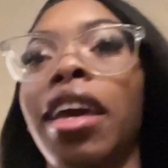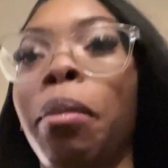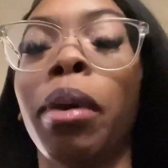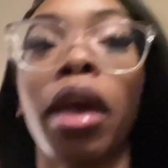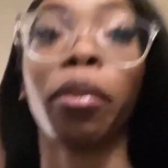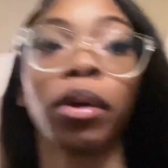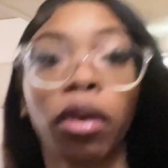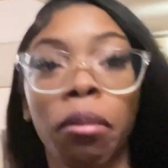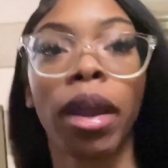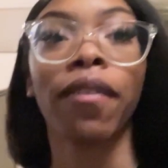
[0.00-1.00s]
But yeah, we're going
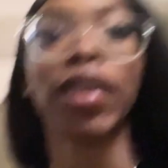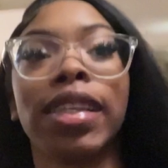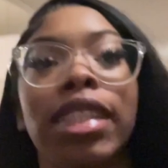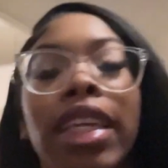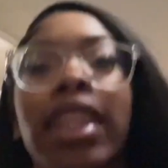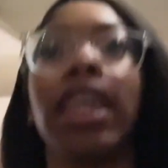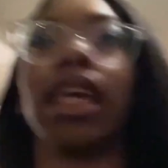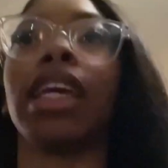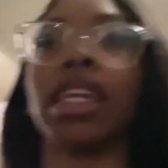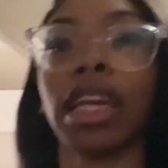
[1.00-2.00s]
to breakfast and
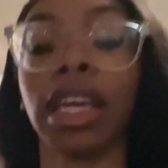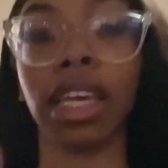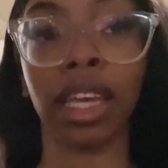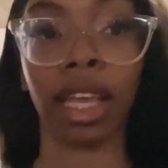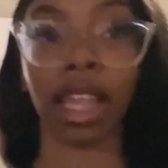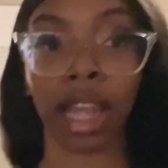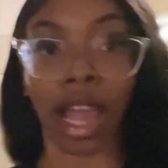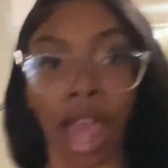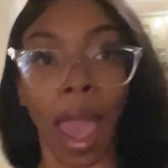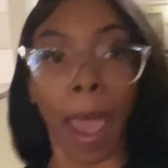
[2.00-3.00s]
then
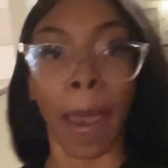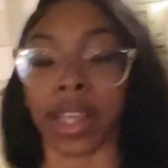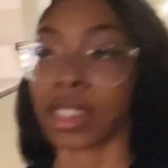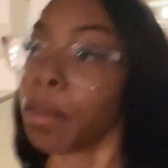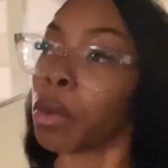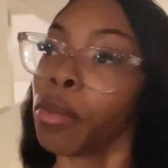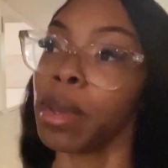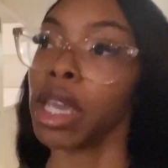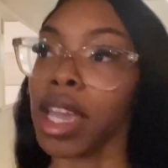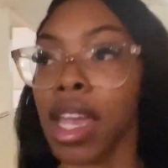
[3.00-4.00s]
to move
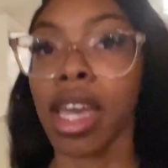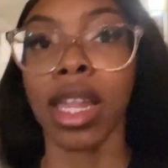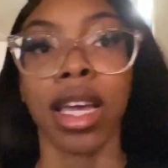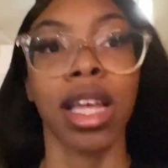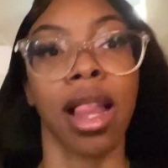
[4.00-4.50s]
in.